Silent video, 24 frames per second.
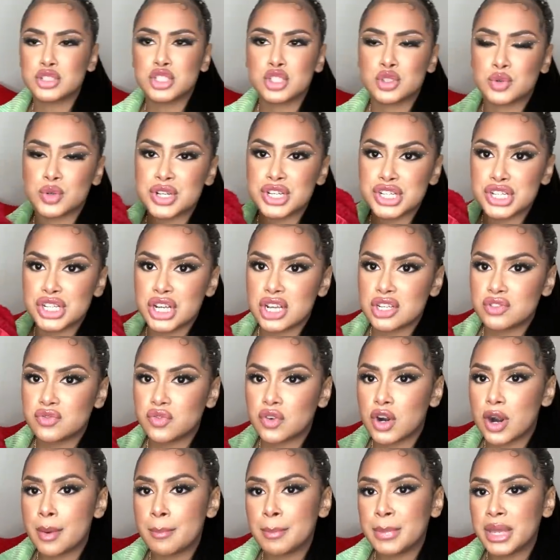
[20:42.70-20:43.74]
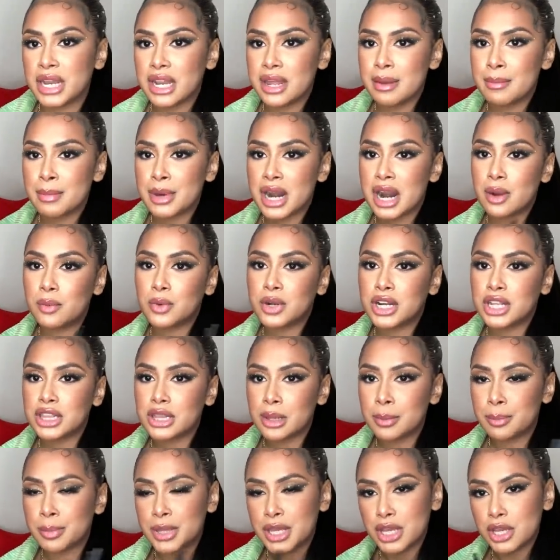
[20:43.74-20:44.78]
screenshots for a minute, but I wanted
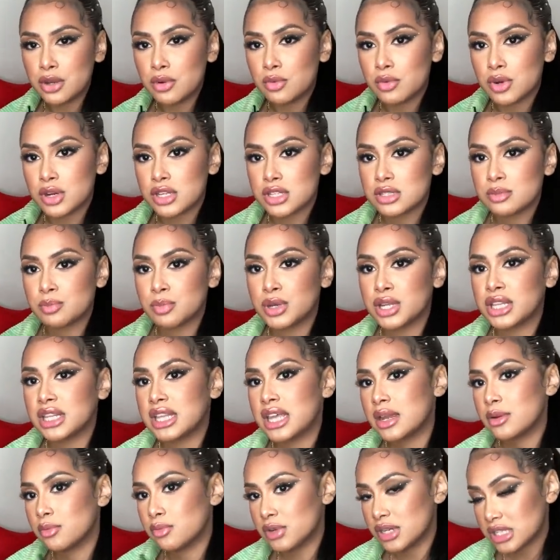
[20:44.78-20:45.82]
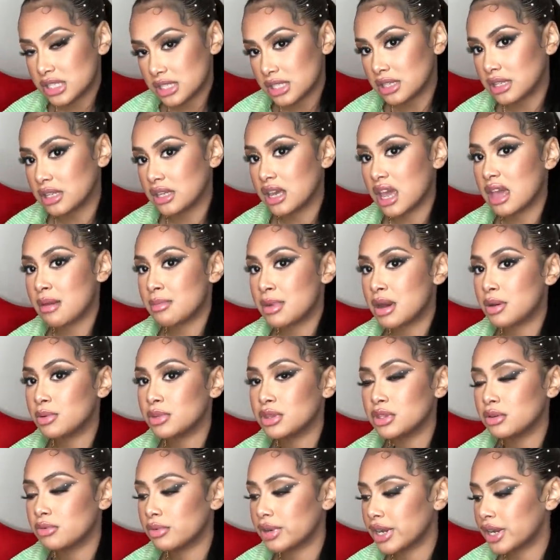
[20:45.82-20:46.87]
the pink ones, but they recently came out
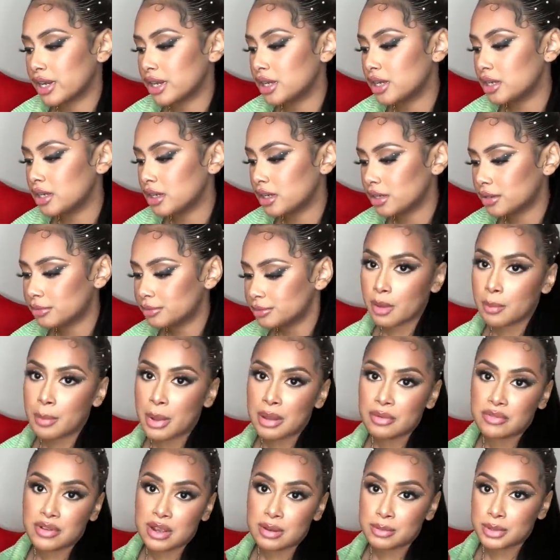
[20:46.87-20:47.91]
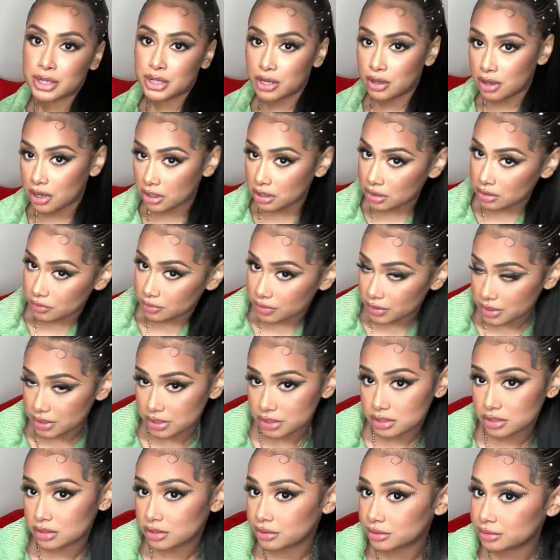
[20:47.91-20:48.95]
with the red color. My family know I love
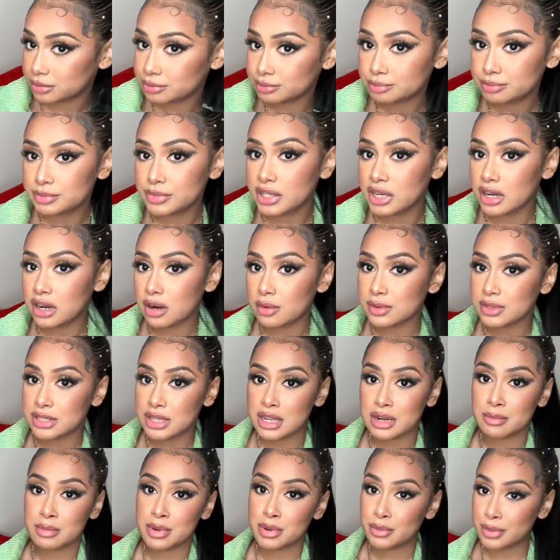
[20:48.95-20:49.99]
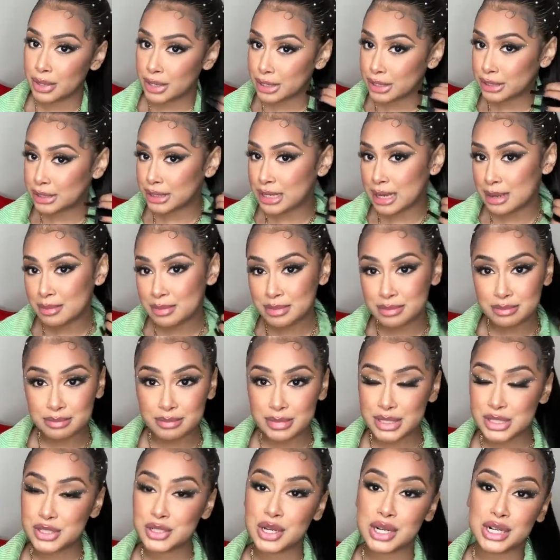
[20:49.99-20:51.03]
red, so they're always getting me red. I've
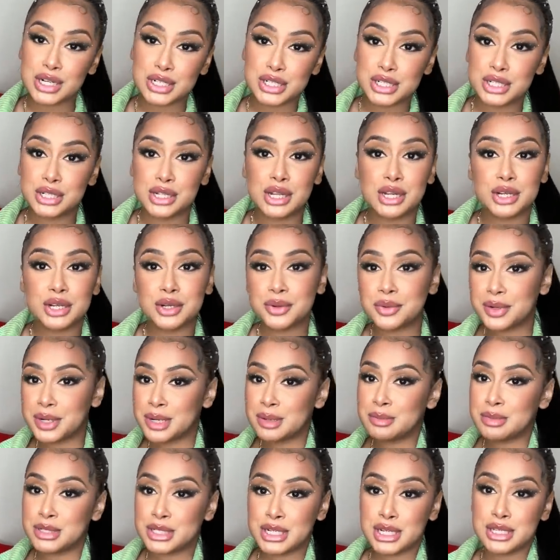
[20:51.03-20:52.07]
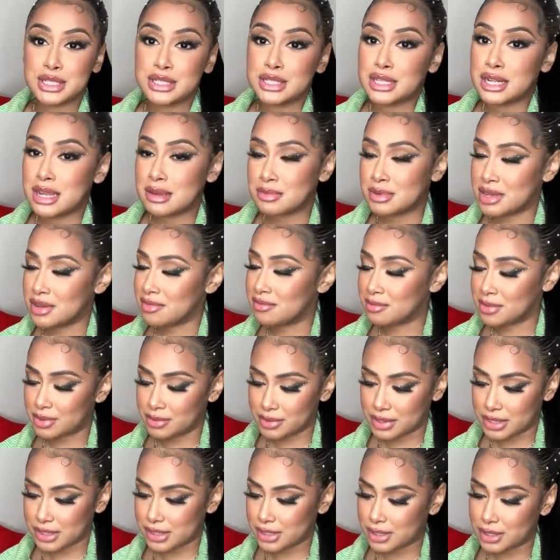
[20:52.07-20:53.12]
been trying to chill on the red, but y'all see they be giving me
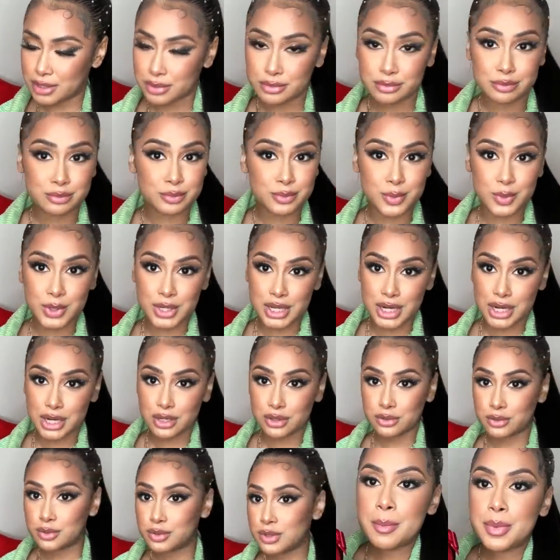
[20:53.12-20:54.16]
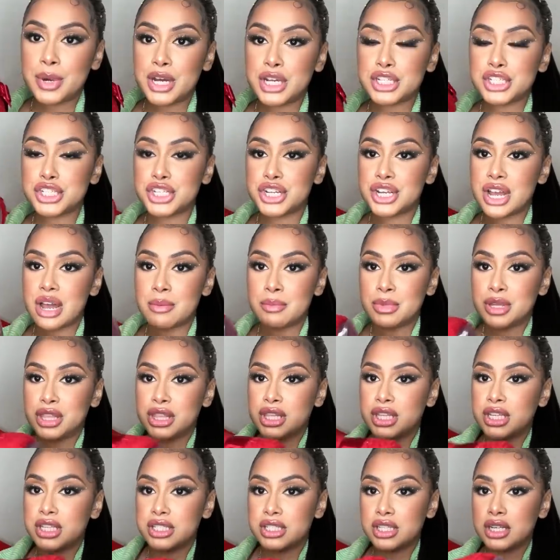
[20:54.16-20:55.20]
red, so what can I do? But she got me
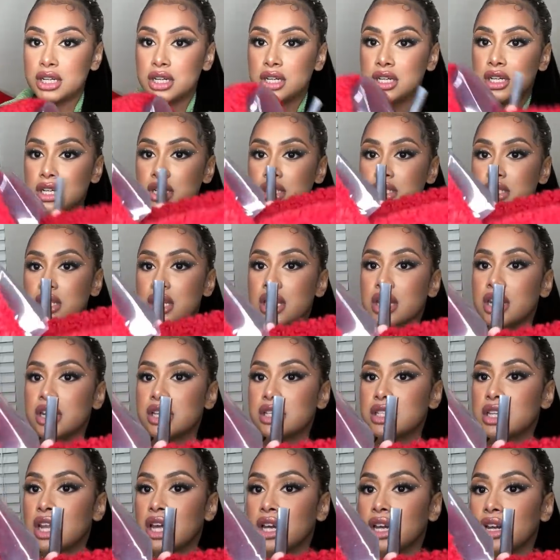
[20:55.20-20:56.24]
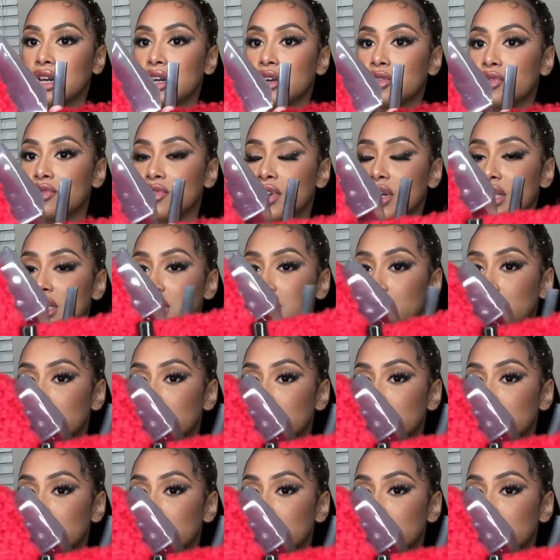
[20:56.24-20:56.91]
these Uggs, and it's like a fuzzy